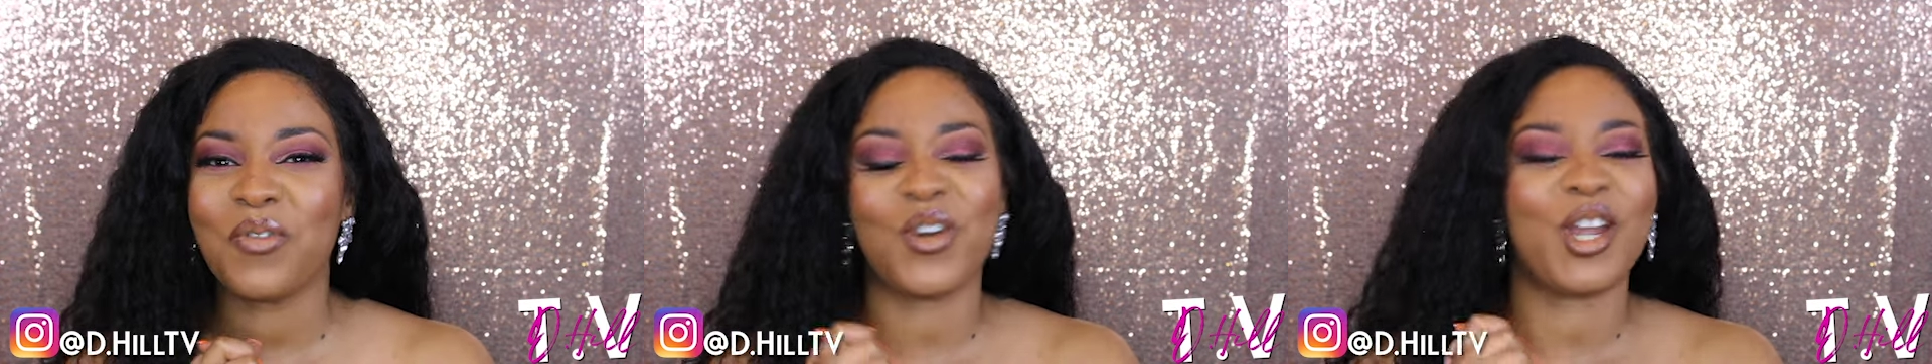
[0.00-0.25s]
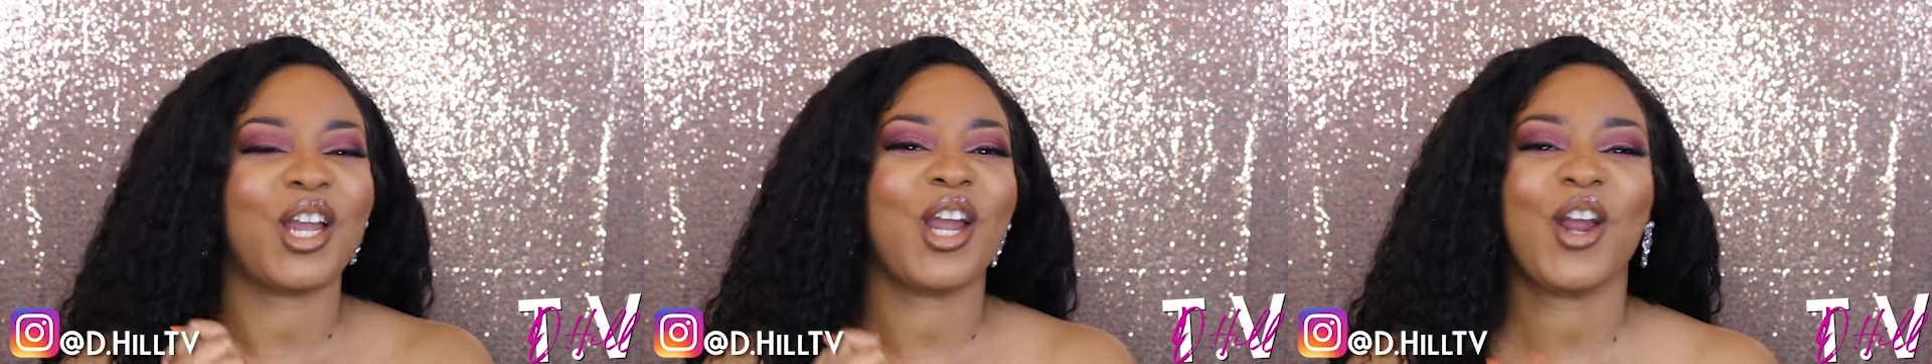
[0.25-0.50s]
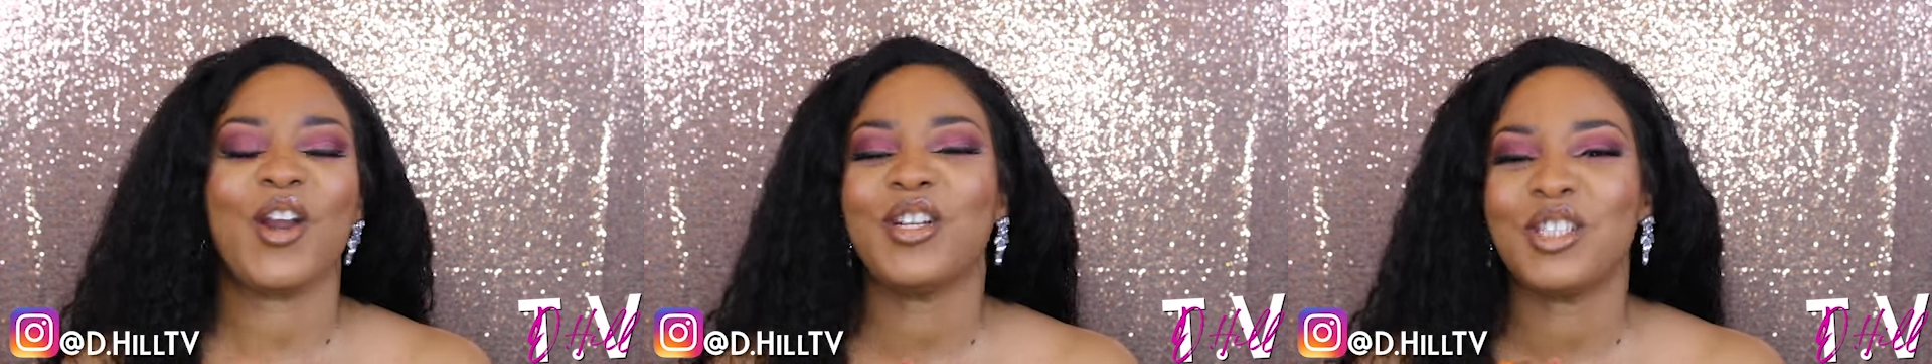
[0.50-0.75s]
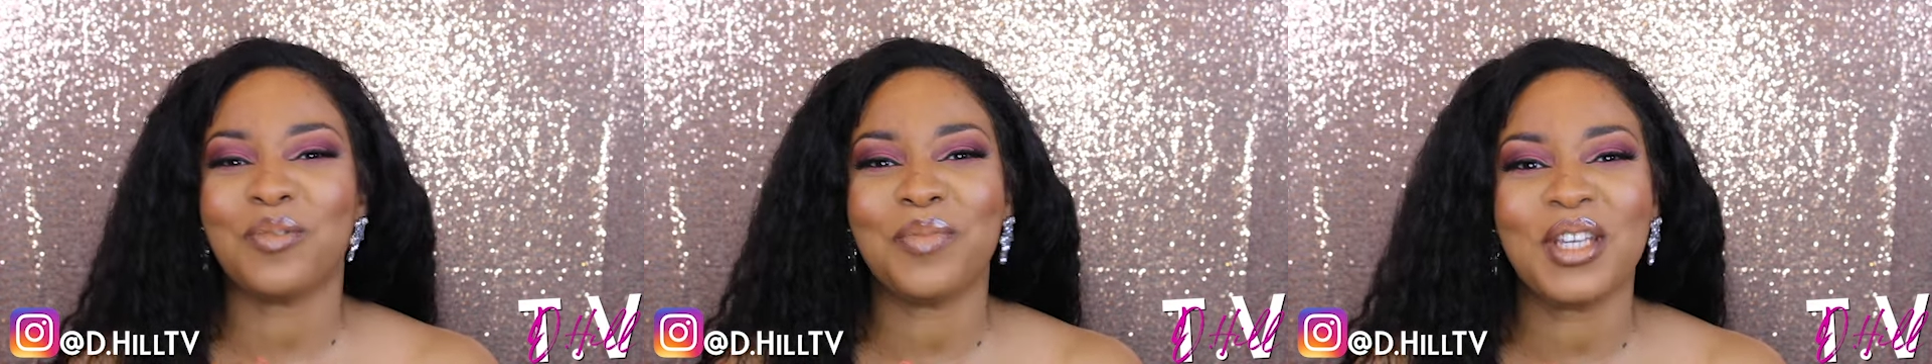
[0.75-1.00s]
for
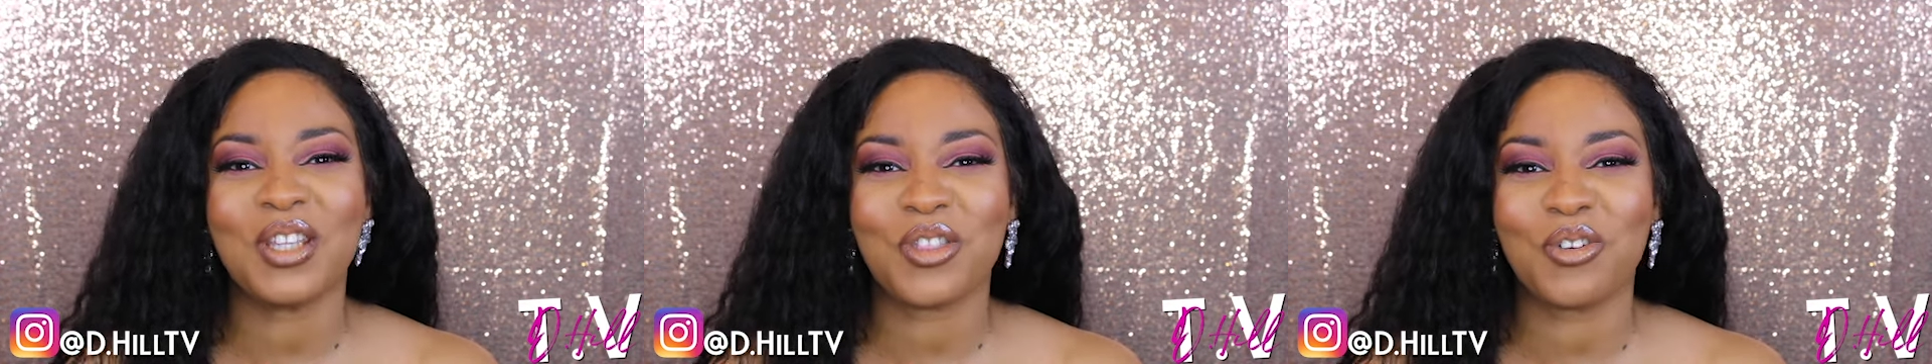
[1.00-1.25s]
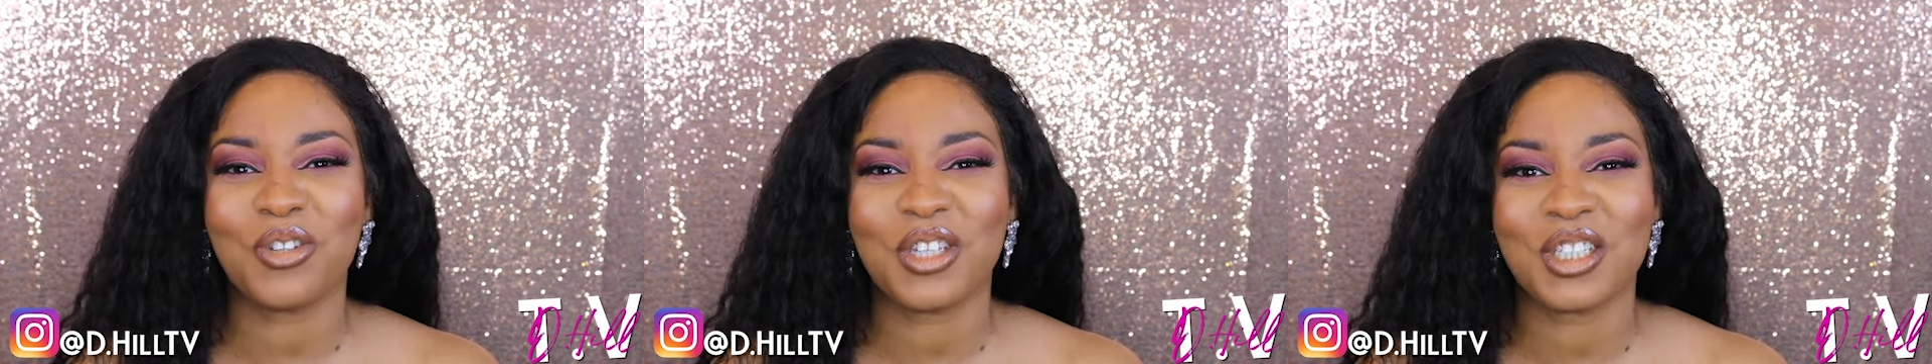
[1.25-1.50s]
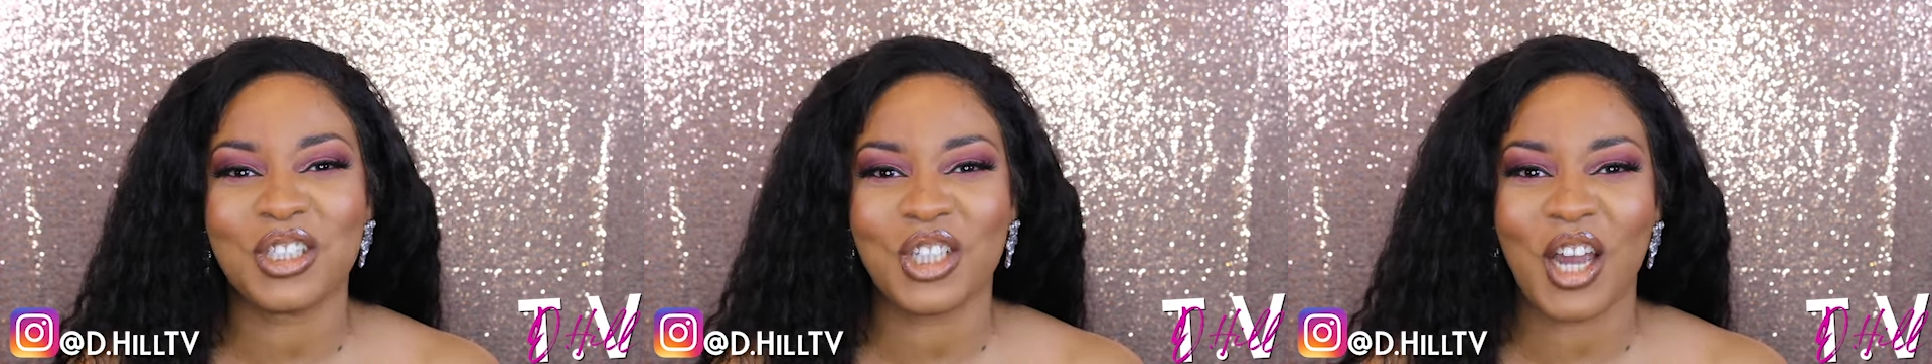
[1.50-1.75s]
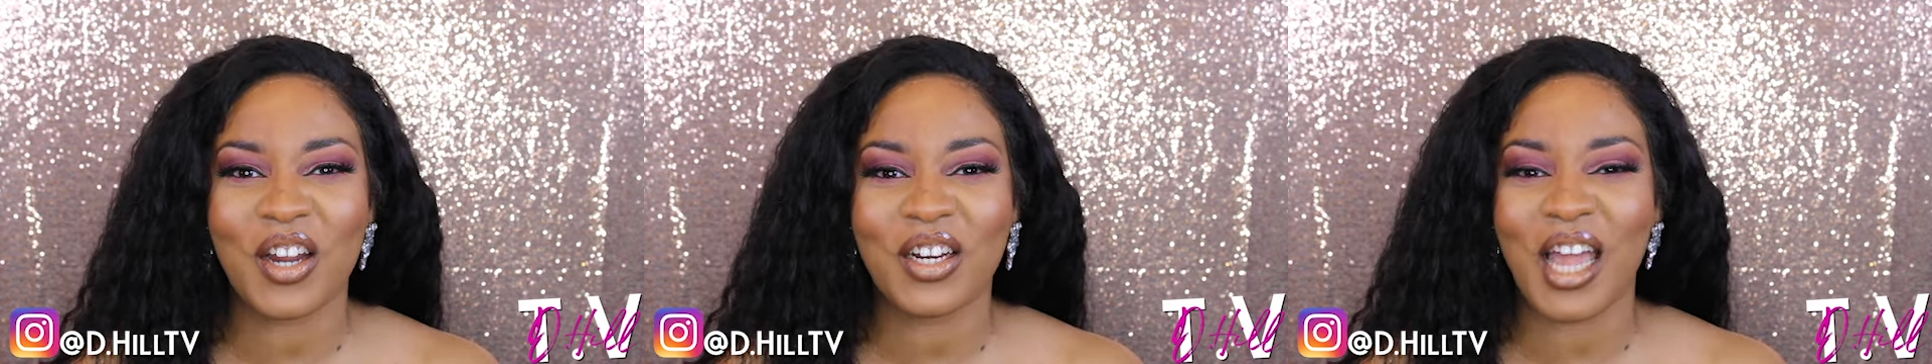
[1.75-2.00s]
encouraging me through this
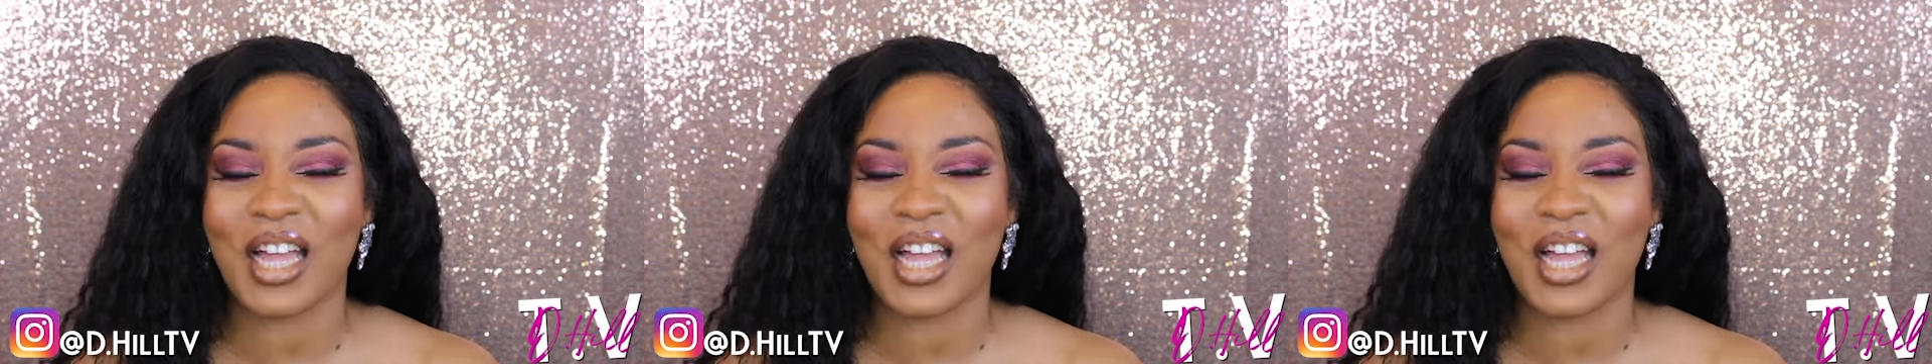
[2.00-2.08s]
journey.